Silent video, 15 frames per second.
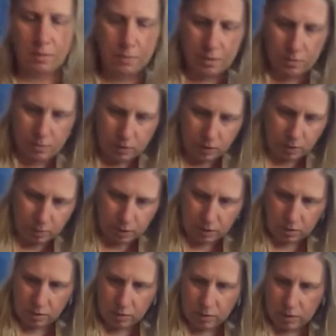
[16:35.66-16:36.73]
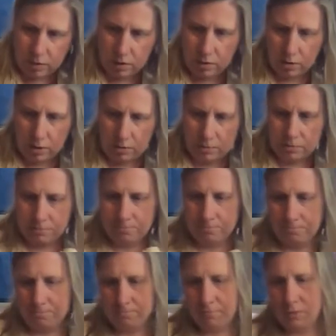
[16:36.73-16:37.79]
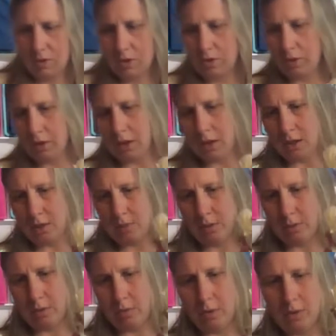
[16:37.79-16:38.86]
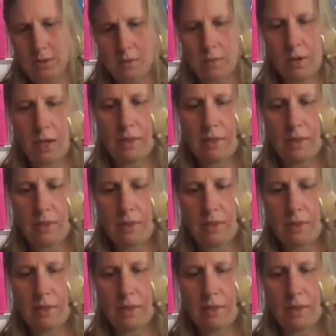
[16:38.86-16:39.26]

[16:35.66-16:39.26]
a little bit lower. I don't know. Still thinking about where I want this one. I